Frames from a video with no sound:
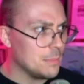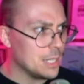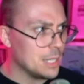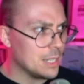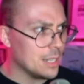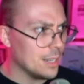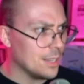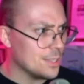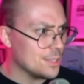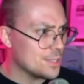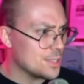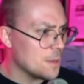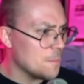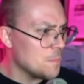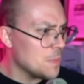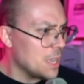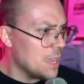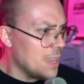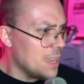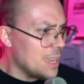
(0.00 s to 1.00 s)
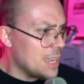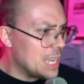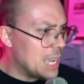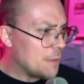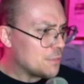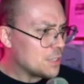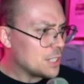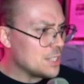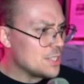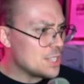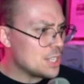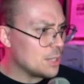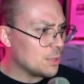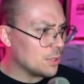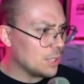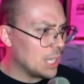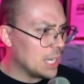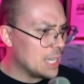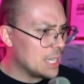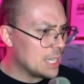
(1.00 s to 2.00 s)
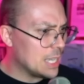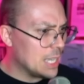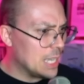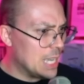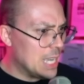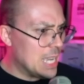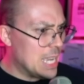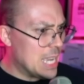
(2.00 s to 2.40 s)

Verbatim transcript: because you have to consider, like,